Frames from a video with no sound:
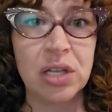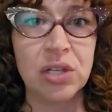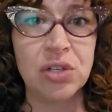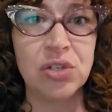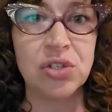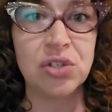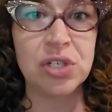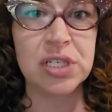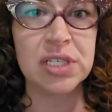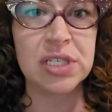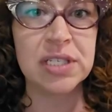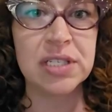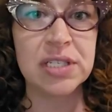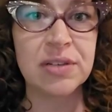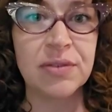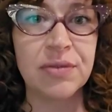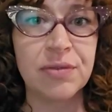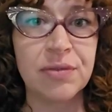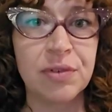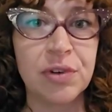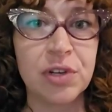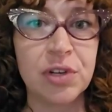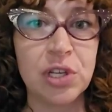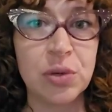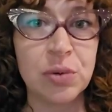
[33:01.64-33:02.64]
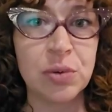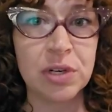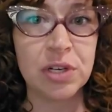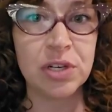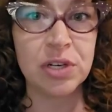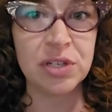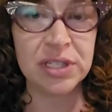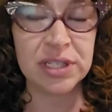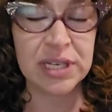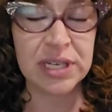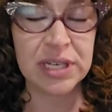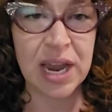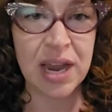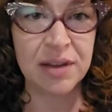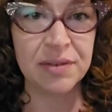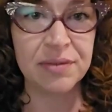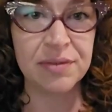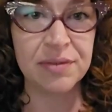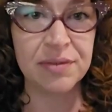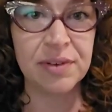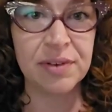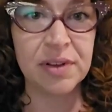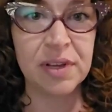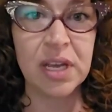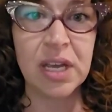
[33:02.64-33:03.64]
challenges for you and your
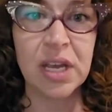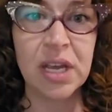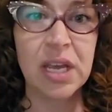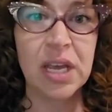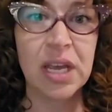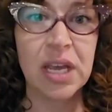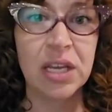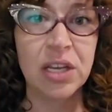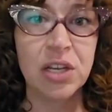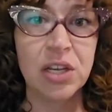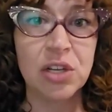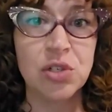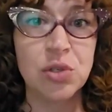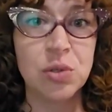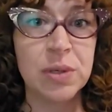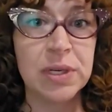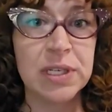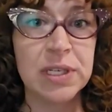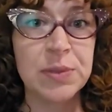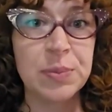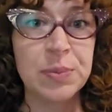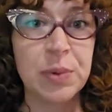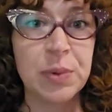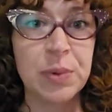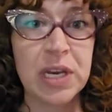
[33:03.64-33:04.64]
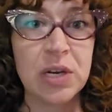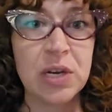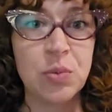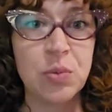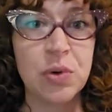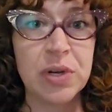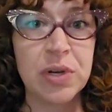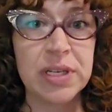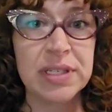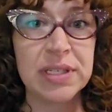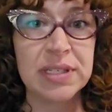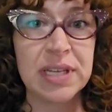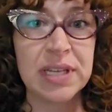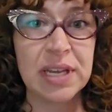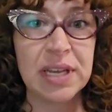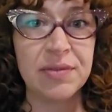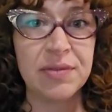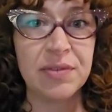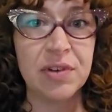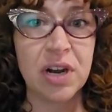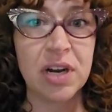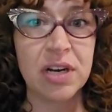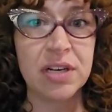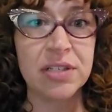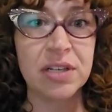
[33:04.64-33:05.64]
staff? And could you explain what
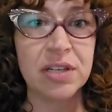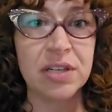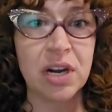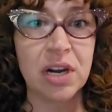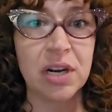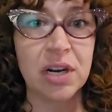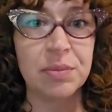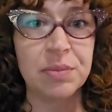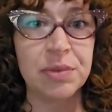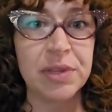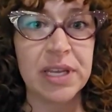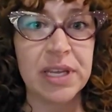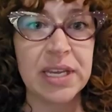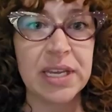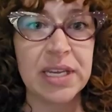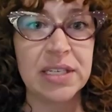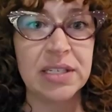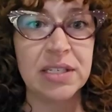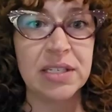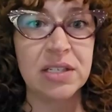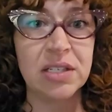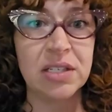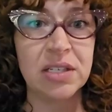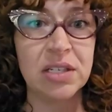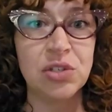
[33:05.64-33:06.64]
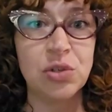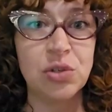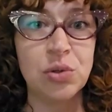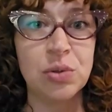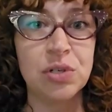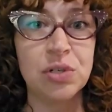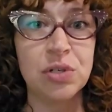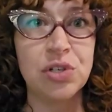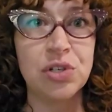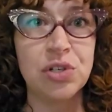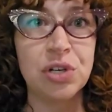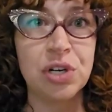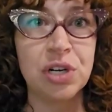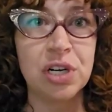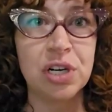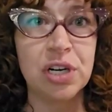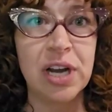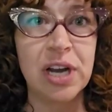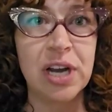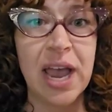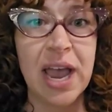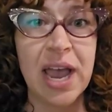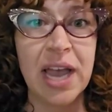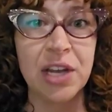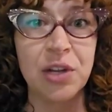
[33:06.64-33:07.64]
safeguards are in place to
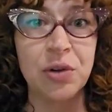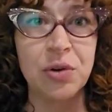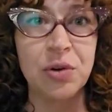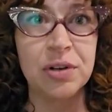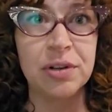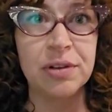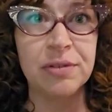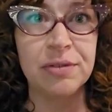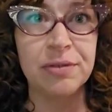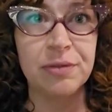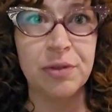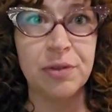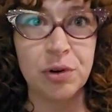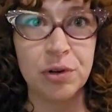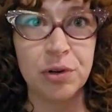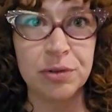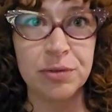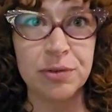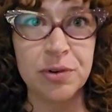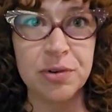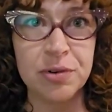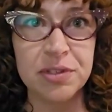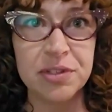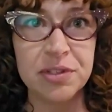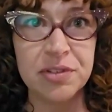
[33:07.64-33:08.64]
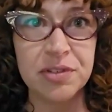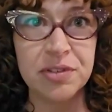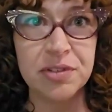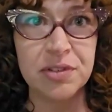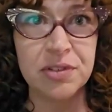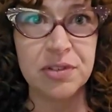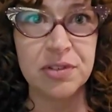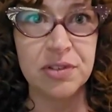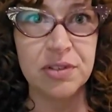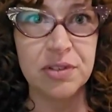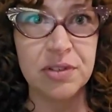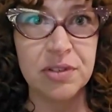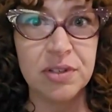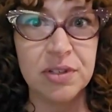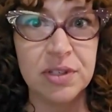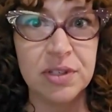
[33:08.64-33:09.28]
ensure accurate voter rolls?